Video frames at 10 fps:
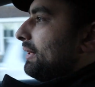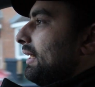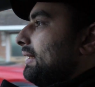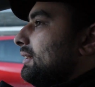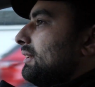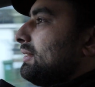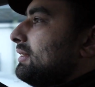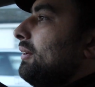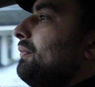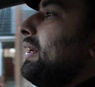then
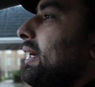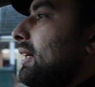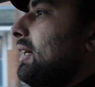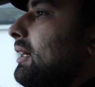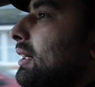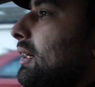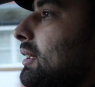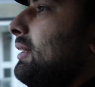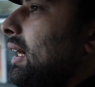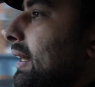something
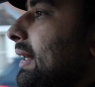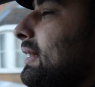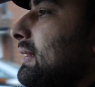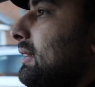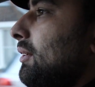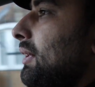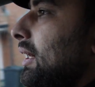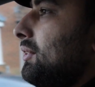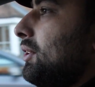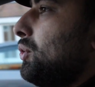that is
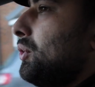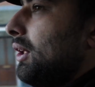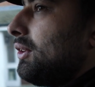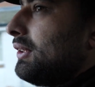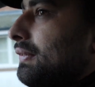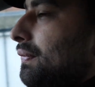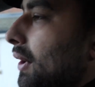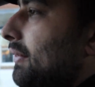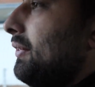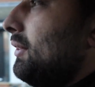around the 2005